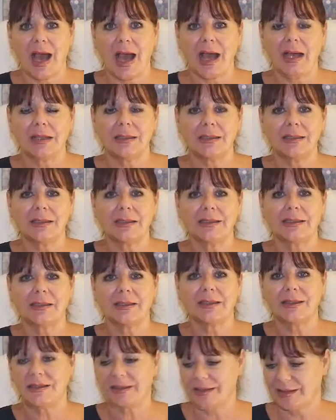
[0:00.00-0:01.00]
And
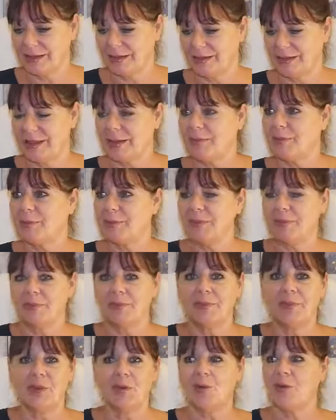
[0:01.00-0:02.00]
they
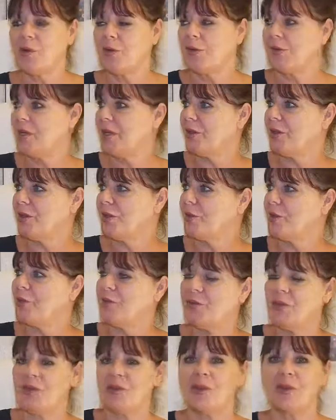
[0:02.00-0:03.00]
look
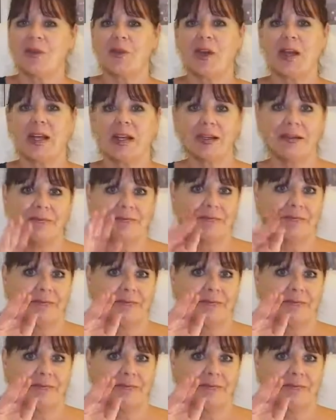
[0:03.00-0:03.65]
over and you're there,